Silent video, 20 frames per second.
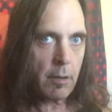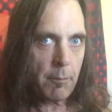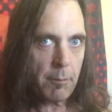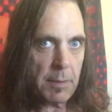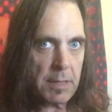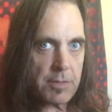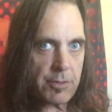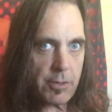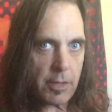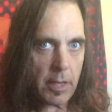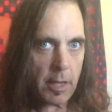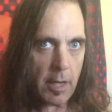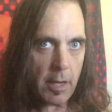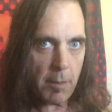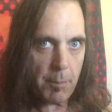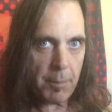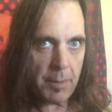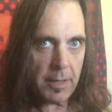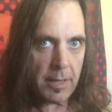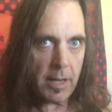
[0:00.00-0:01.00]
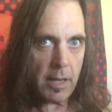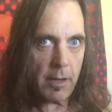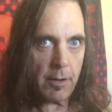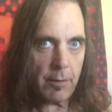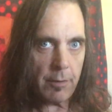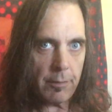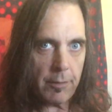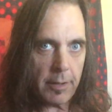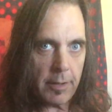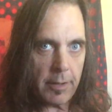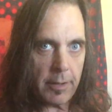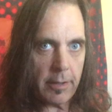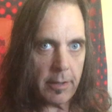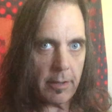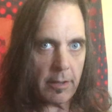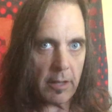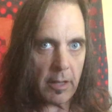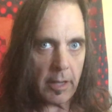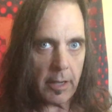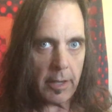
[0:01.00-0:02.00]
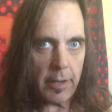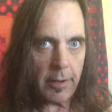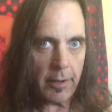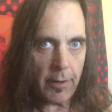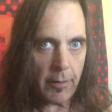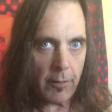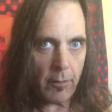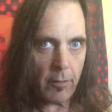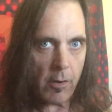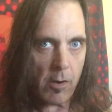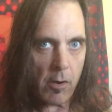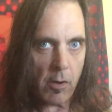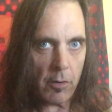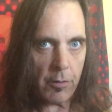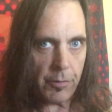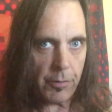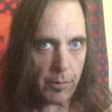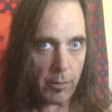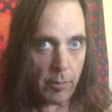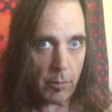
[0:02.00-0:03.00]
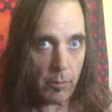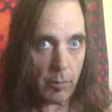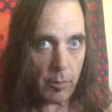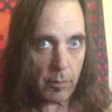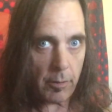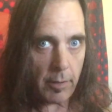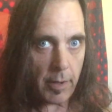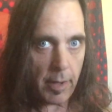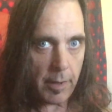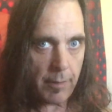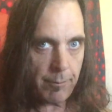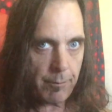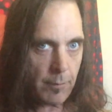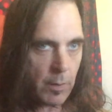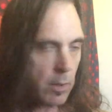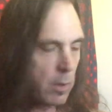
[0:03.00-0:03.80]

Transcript: basically up and down, and then linear also. Okay.